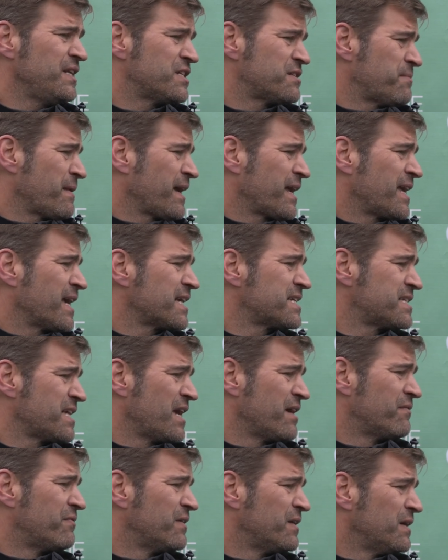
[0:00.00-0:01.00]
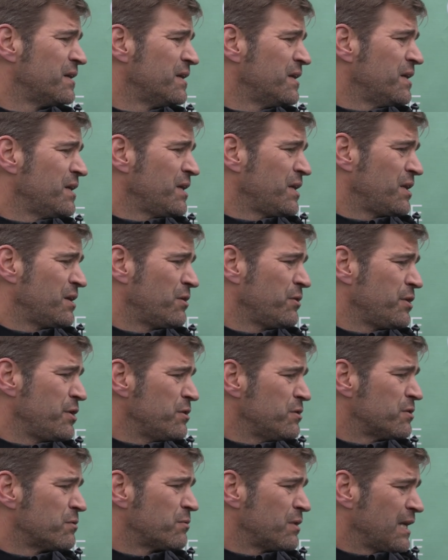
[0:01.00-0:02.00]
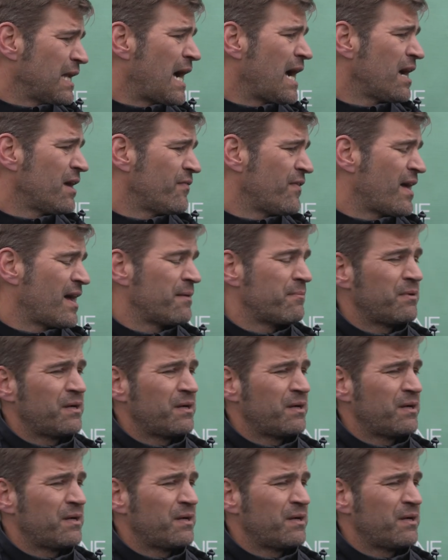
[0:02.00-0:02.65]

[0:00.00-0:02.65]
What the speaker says: Just make a kick save. You know, you rely on that.